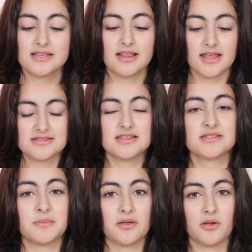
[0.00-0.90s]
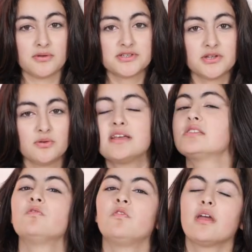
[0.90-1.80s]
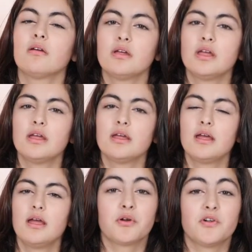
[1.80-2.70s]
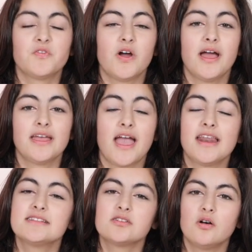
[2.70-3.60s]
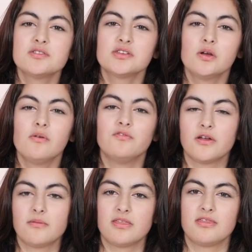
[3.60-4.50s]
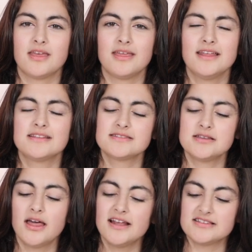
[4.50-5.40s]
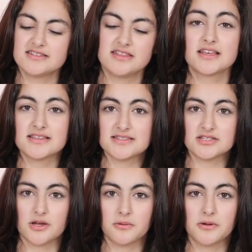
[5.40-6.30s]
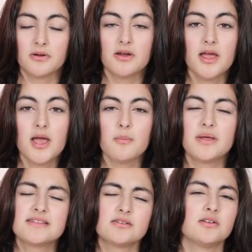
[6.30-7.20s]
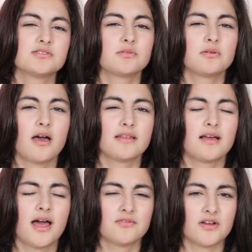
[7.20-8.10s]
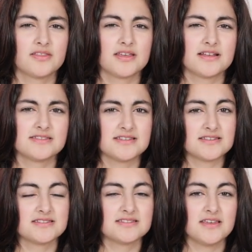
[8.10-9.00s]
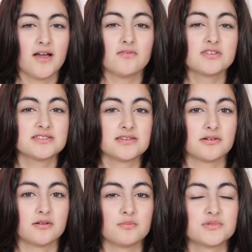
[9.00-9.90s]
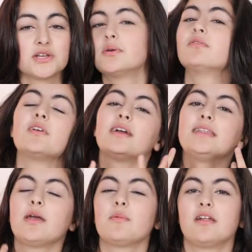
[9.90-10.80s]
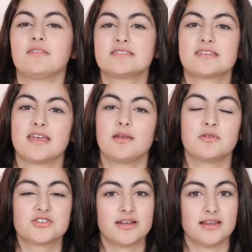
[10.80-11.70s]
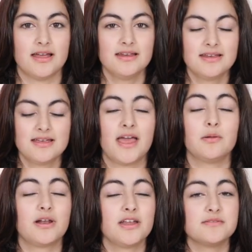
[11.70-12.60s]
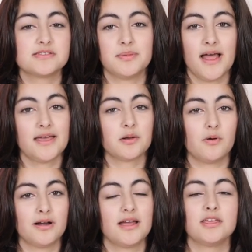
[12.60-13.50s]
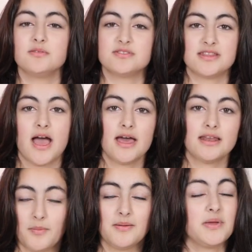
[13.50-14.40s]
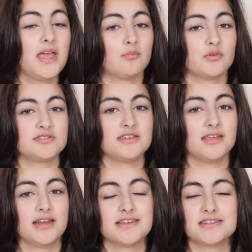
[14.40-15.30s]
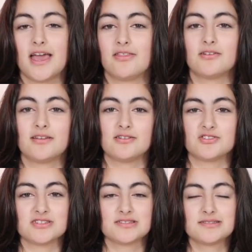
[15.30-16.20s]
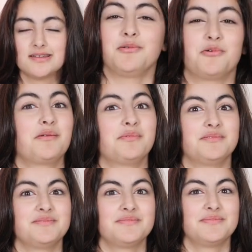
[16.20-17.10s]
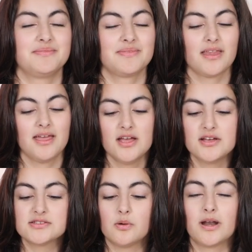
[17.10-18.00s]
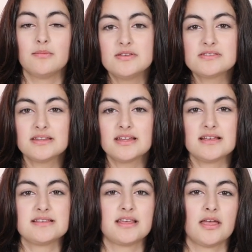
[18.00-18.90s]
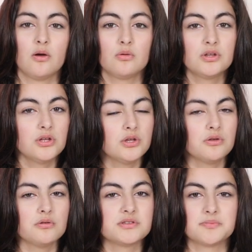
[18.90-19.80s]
This is my go-to. It's very purifying and it's also very thin. It's not as thick as the toner, but it's also kind of got the consistency of a serum, so very lightweight on the skin, which I like. And when I use the blackhead one, I use that for my PM routine, and together they're just incredible. So when I'm using this, I only use